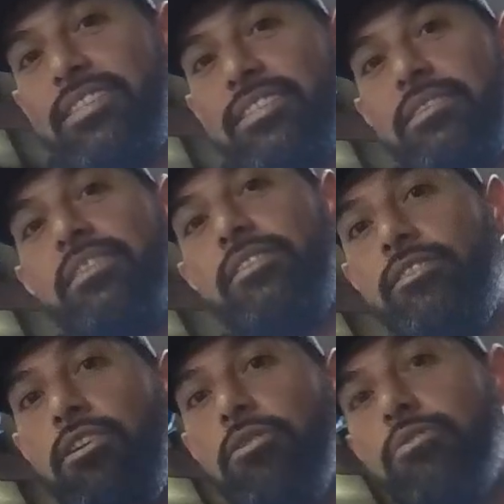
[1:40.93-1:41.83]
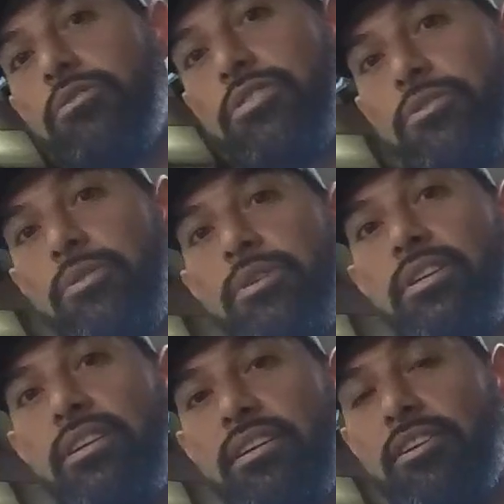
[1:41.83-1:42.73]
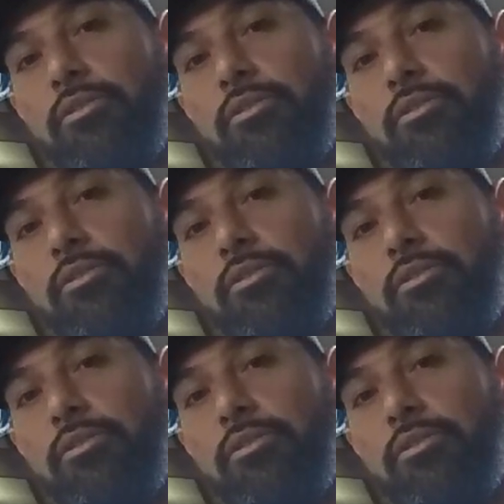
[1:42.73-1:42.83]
It's a local store.